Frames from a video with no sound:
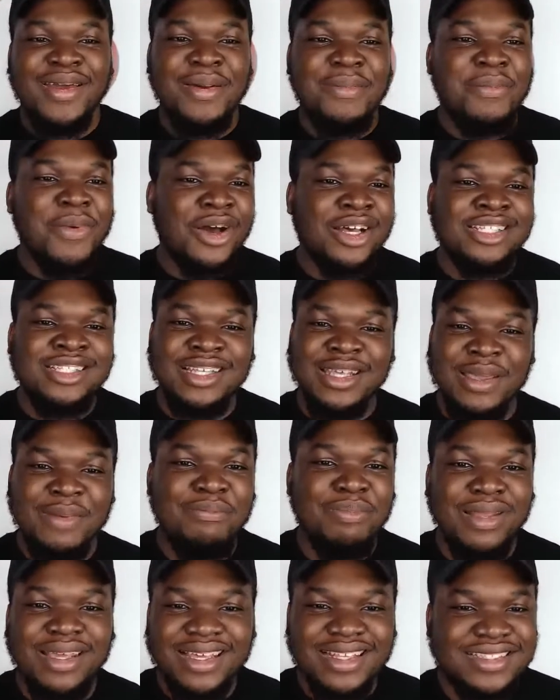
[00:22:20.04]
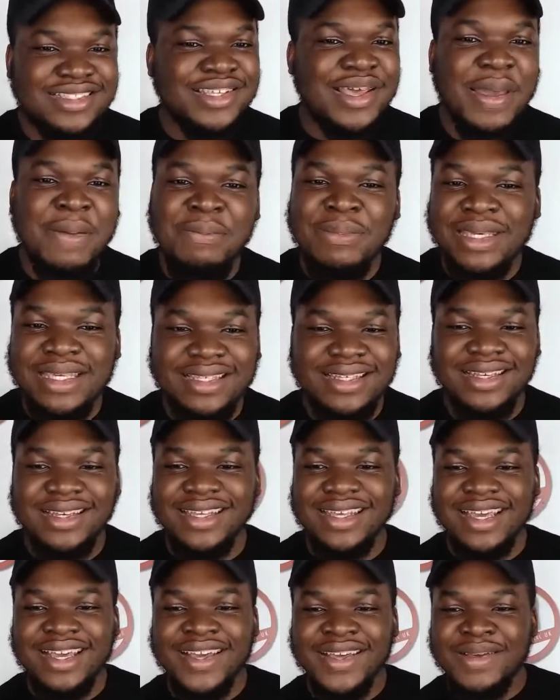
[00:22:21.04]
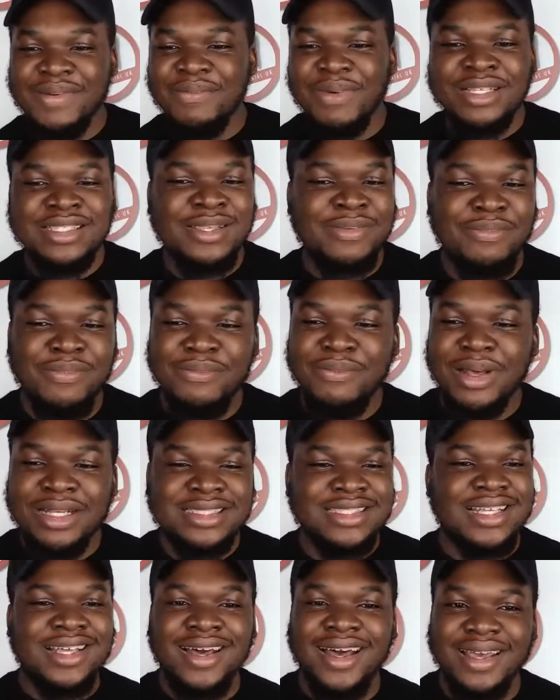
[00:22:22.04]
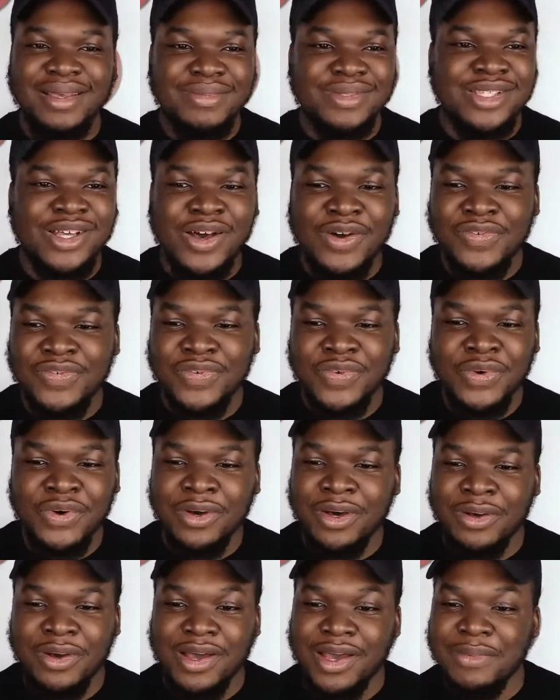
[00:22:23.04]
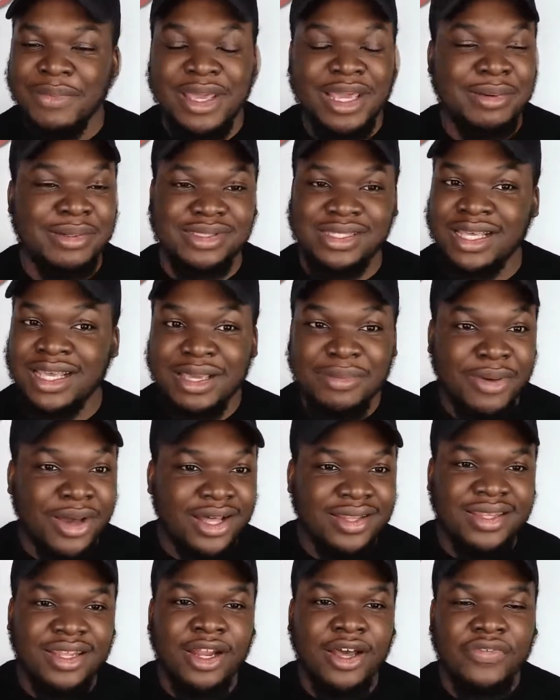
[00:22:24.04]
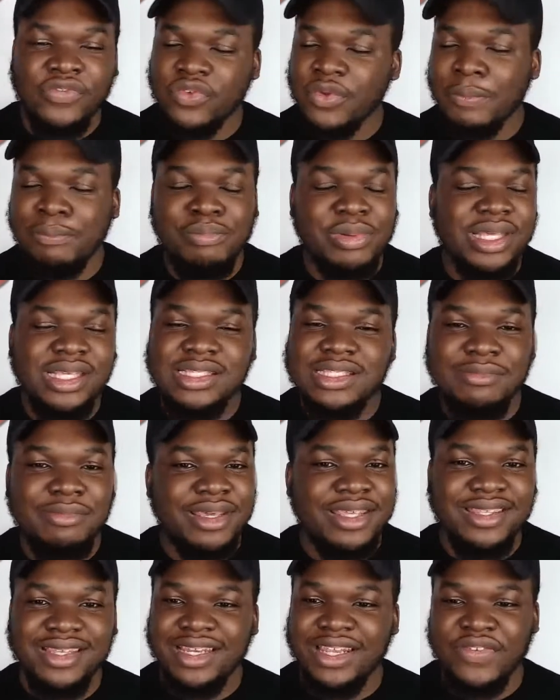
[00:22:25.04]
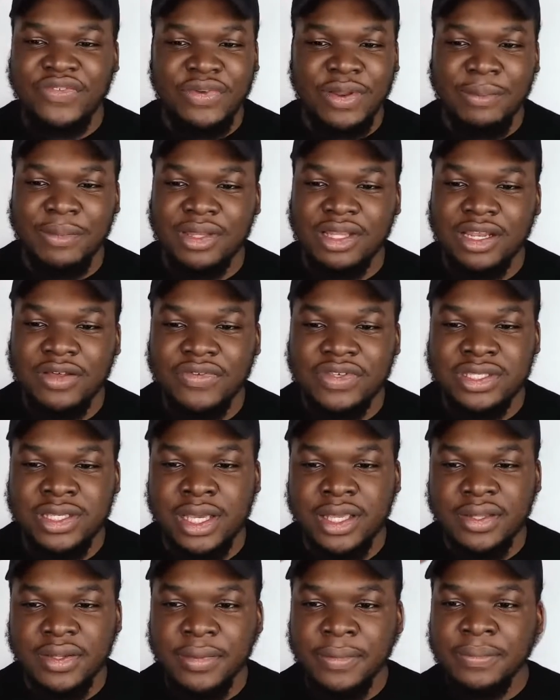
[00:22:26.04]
Moxley bleeds immediately. Must have cut himself, or Omega must have hit him hard enough. Bleeds immediately from the middle of his head.